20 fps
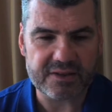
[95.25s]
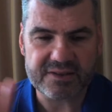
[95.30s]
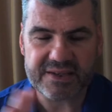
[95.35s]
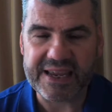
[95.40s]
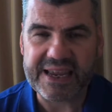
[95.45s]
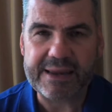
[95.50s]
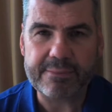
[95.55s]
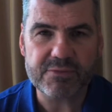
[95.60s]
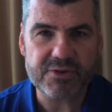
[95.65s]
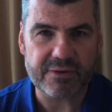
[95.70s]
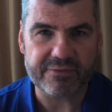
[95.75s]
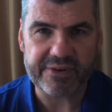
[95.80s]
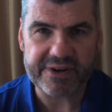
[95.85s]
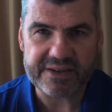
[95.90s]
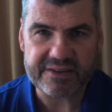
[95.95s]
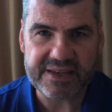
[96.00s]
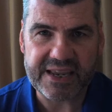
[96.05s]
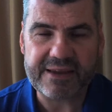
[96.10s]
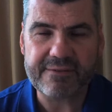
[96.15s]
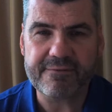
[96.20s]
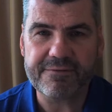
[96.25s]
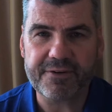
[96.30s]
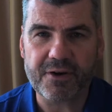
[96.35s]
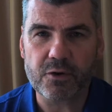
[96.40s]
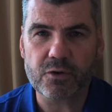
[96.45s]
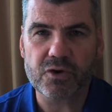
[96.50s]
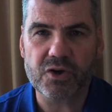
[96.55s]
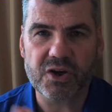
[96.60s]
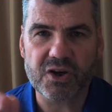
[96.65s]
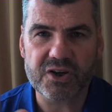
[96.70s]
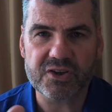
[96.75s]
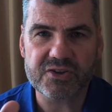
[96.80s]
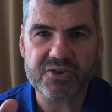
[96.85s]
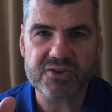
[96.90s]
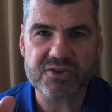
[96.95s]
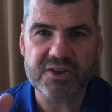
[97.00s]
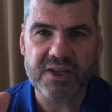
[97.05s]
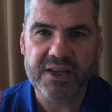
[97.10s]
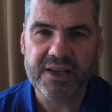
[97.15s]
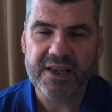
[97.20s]
teams. I'm very team
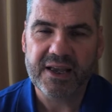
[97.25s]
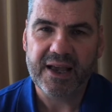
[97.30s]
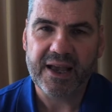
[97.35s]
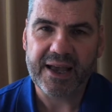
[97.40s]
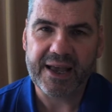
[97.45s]
focused,